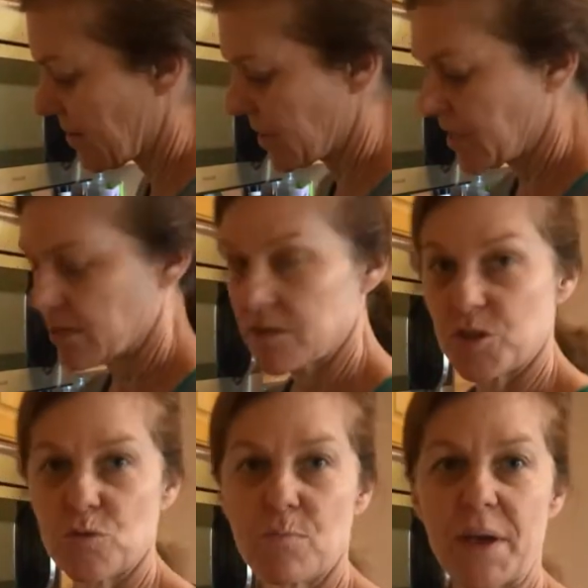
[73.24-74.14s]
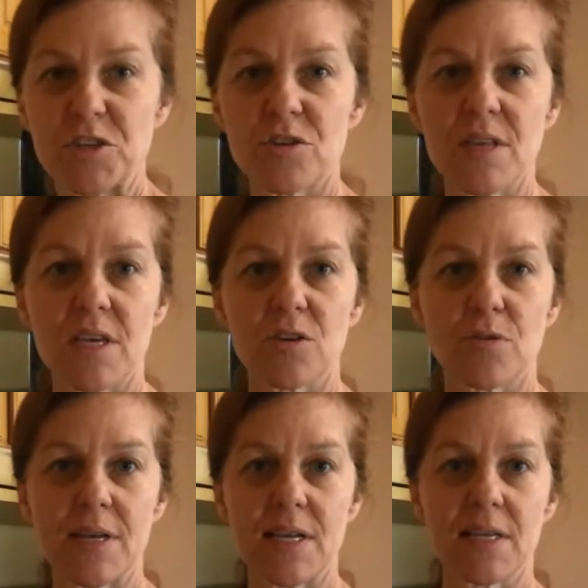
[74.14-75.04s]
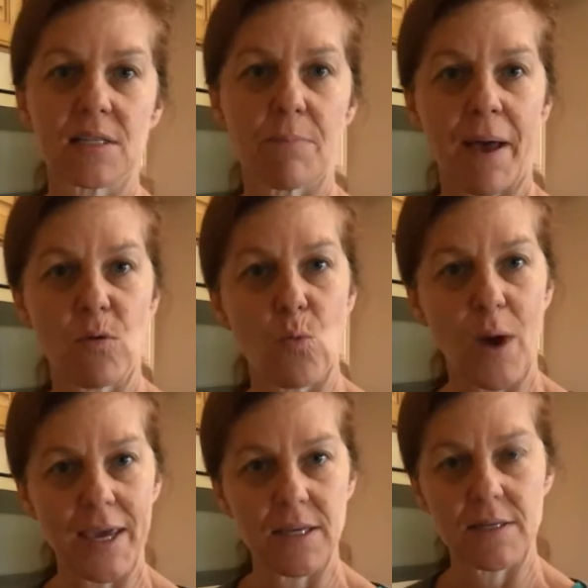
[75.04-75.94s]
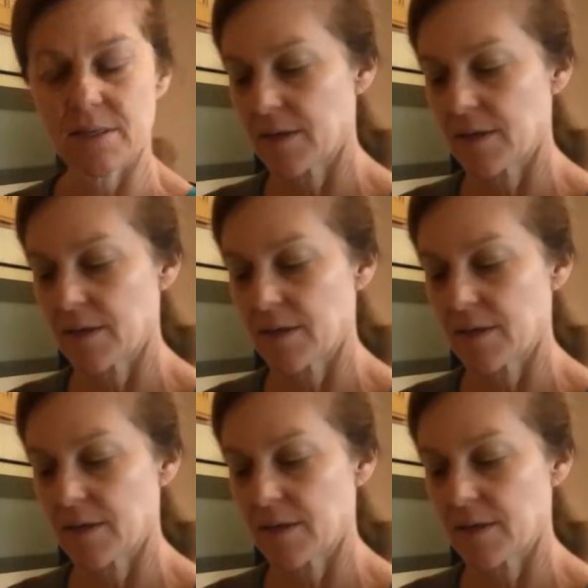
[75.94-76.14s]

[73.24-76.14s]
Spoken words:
here to measure the ingredients by weight.